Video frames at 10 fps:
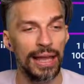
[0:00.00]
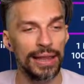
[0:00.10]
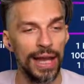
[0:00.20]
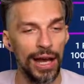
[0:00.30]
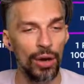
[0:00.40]

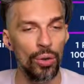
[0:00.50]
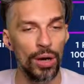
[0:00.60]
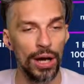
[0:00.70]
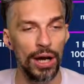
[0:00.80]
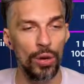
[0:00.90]

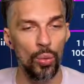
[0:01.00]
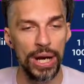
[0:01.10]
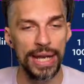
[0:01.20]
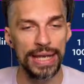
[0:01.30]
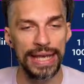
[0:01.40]
Now,
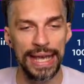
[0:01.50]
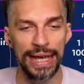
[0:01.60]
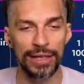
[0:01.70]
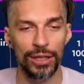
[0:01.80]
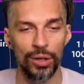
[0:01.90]
we
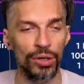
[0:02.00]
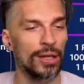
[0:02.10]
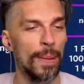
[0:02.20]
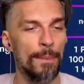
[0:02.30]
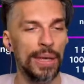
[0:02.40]
cannot
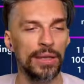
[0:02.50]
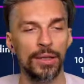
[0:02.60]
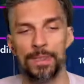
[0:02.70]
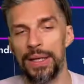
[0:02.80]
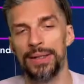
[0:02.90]

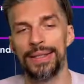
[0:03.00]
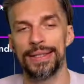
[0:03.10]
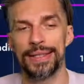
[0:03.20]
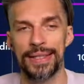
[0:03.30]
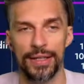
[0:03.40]
build
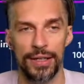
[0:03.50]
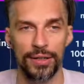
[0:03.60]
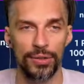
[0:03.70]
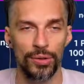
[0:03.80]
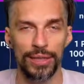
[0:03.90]
buildings here
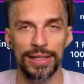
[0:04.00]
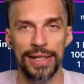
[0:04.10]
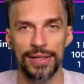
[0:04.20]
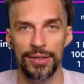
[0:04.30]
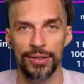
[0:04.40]
on the
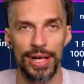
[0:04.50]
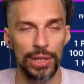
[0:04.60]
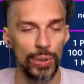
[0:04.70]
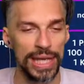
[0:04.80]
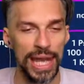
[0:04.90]
desert, right?
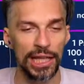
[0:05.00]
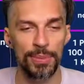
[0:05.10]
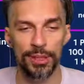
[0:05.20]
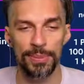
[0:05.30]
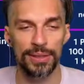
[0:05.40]
We can't
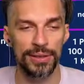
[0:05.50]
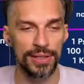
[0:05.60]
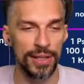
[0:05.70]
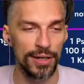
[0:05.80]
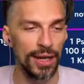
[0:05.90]
build
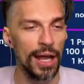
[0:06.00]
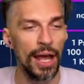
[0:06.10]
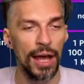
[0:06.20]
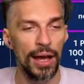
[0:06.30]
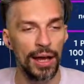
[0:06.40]
buildings here.
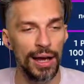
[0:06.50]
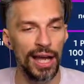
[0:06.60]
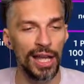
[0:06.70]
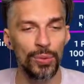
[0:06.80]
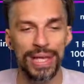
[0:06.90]

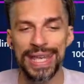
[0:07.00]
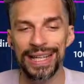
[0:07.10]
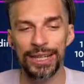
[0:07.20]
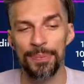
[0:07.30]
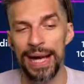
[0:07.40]
And we
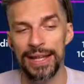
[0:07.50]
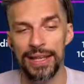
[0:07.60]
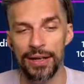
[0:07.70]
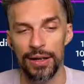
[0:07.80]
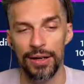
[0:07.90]
can't mine
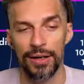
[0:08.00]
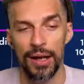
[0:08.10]
here.